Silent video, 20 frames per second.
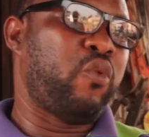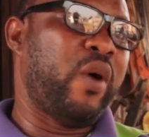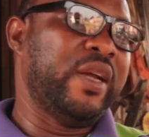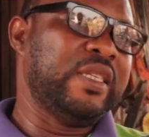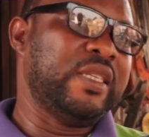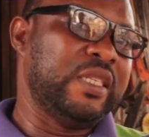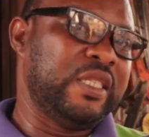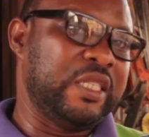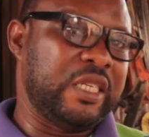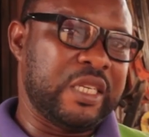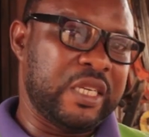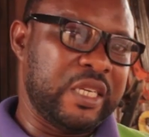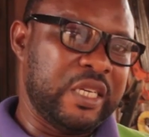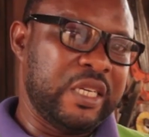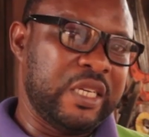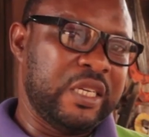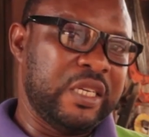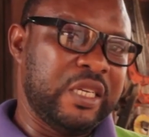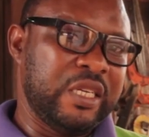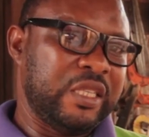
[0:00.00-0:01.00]
quantity,
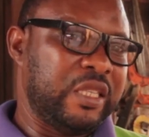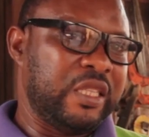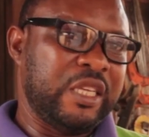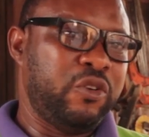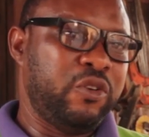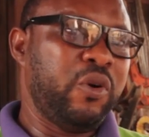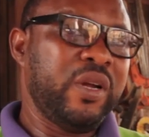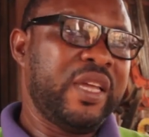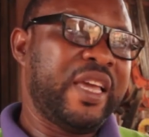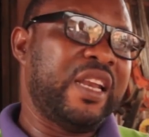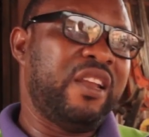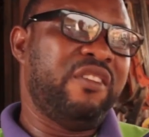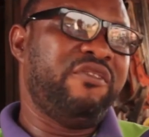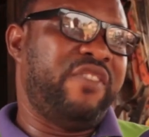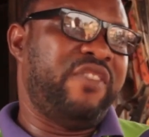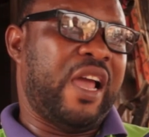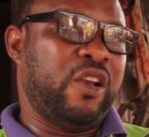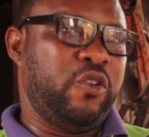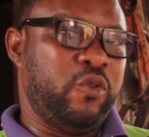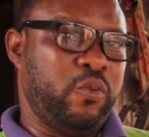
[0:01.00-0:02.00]
they don't get the
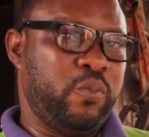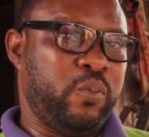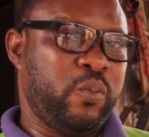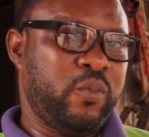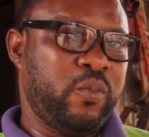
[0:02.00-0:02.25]
value.